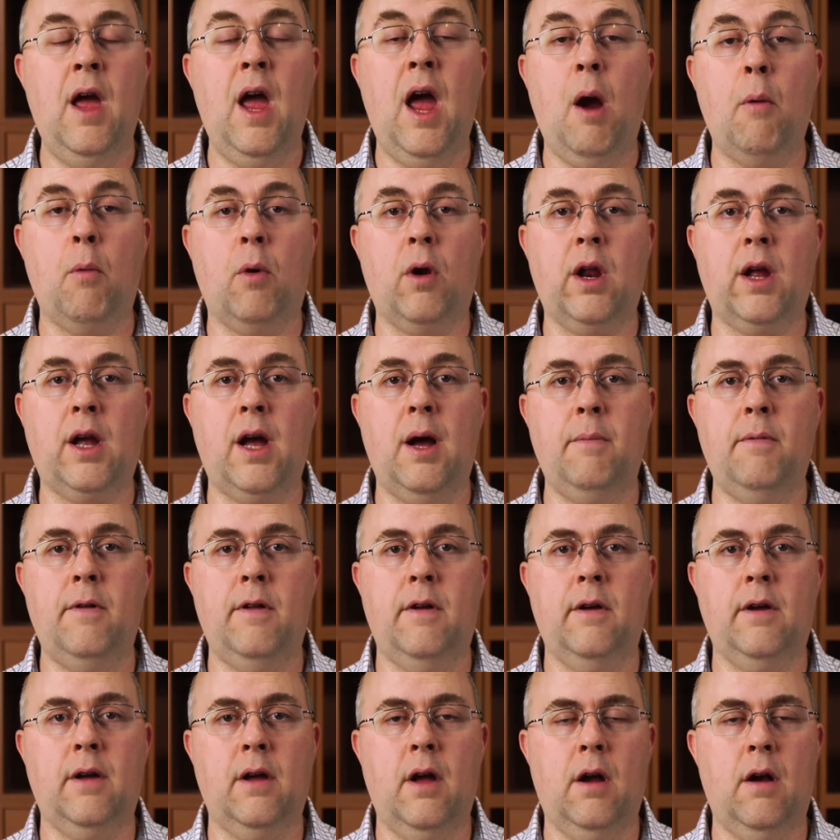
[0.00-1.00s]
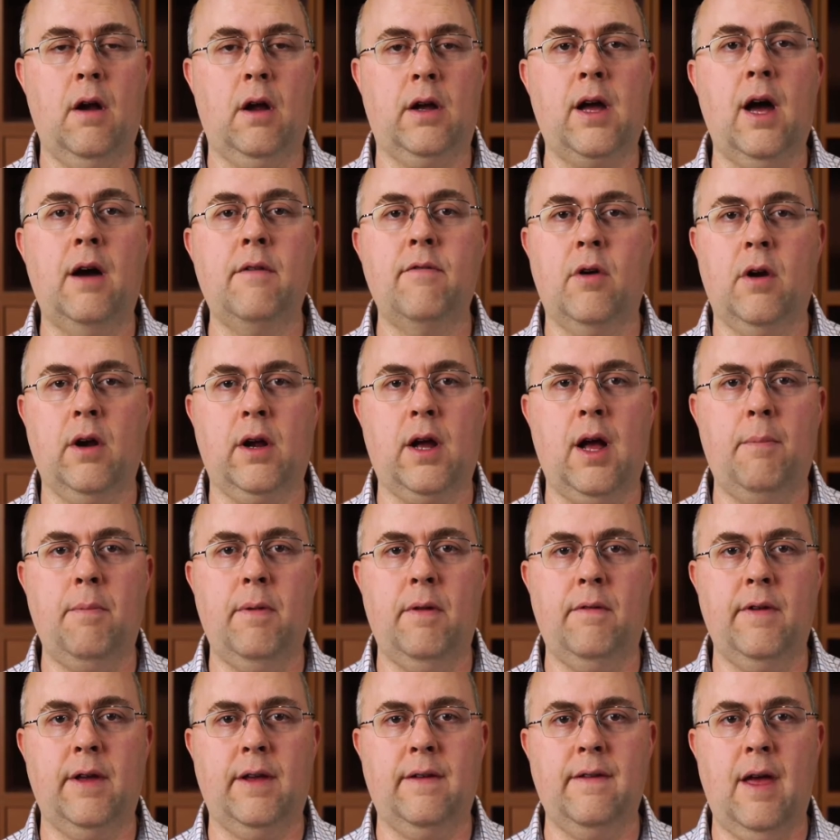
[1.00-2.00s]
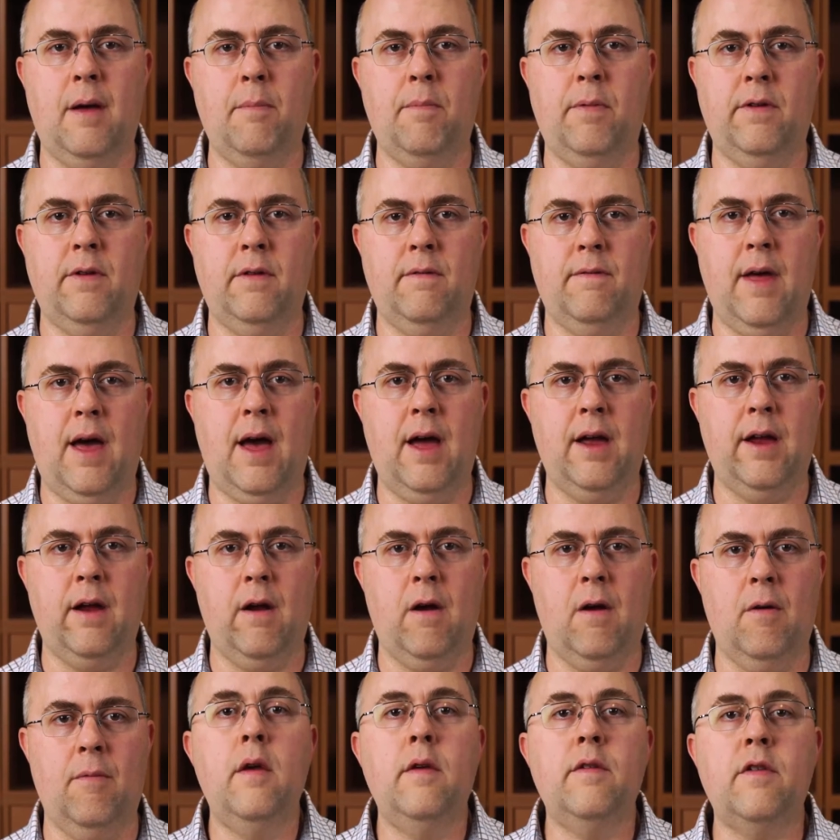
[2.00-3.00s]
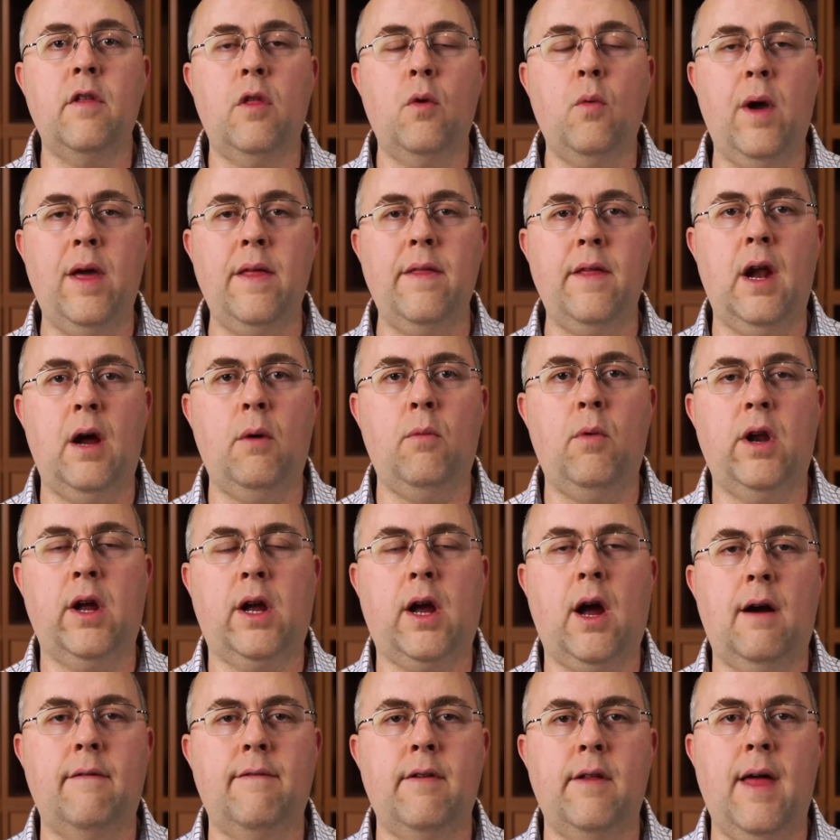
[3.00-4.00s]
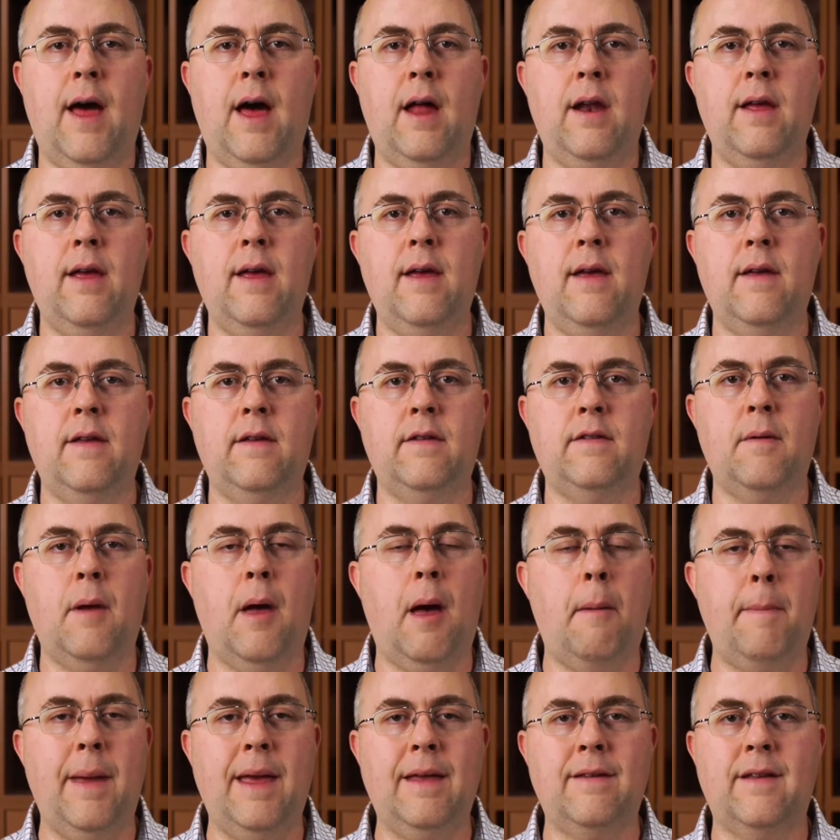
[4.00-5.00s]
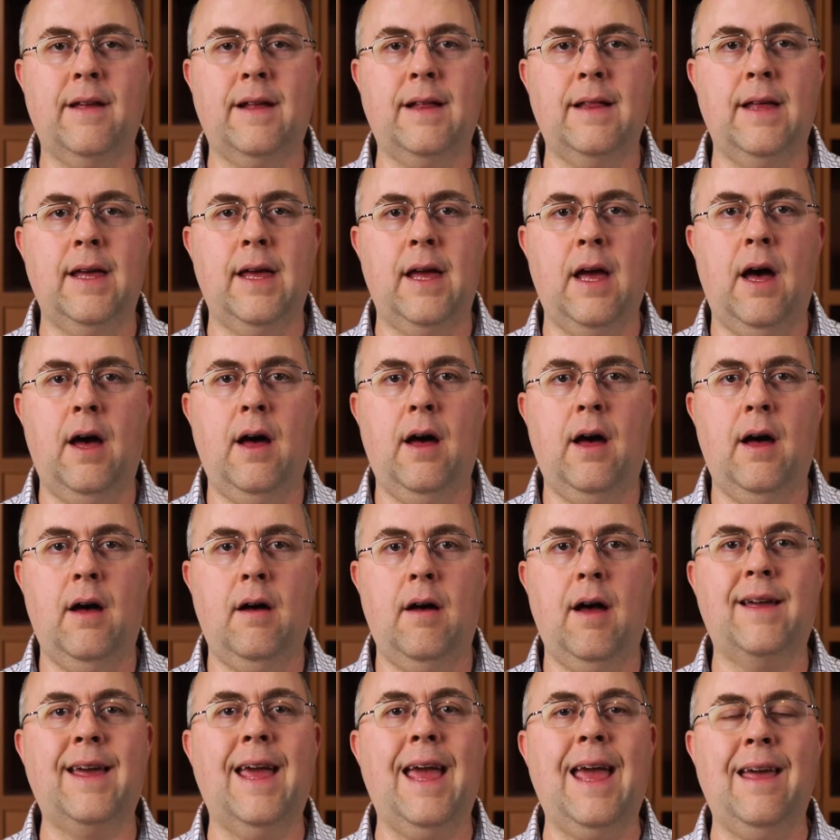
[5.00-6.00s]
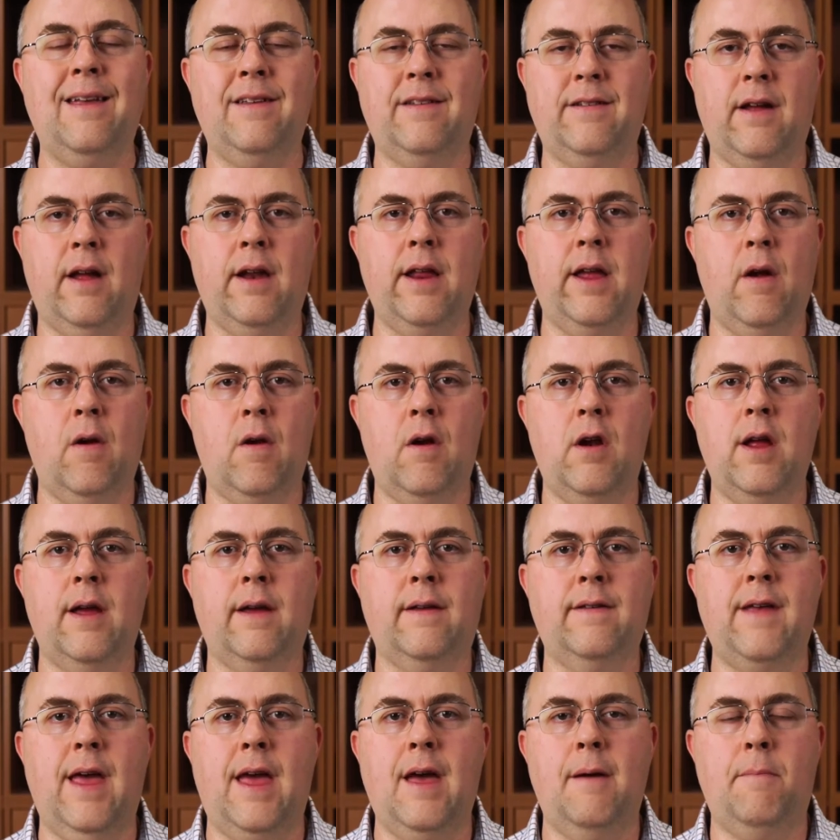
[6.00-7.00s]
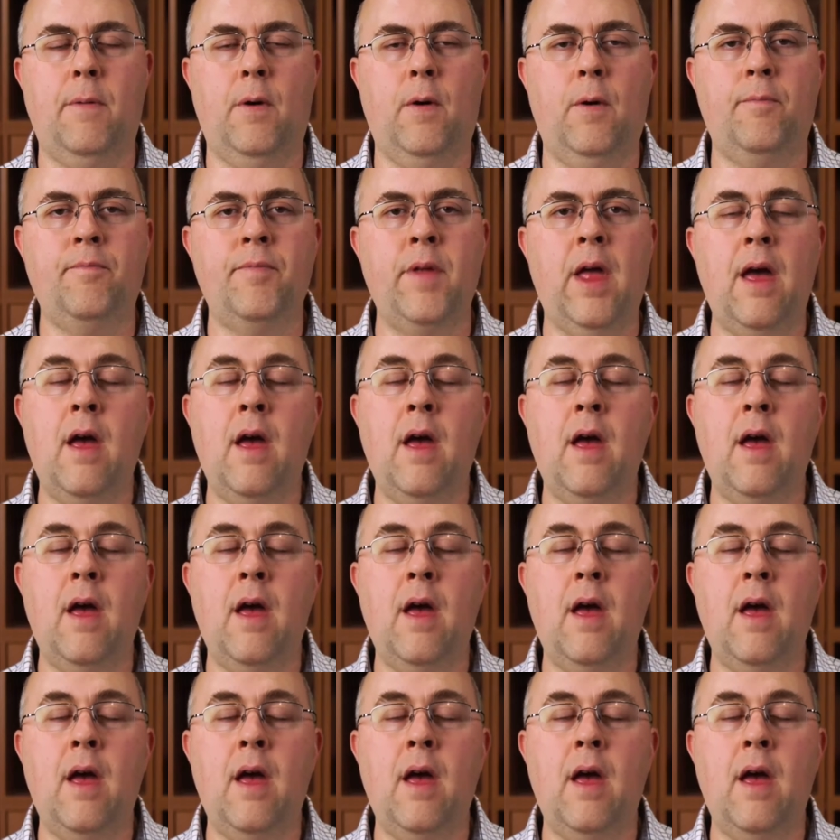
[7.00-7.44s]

And we're going to cover a couple of examples of that here. So the way that I want to cover that is basically a case study or an example.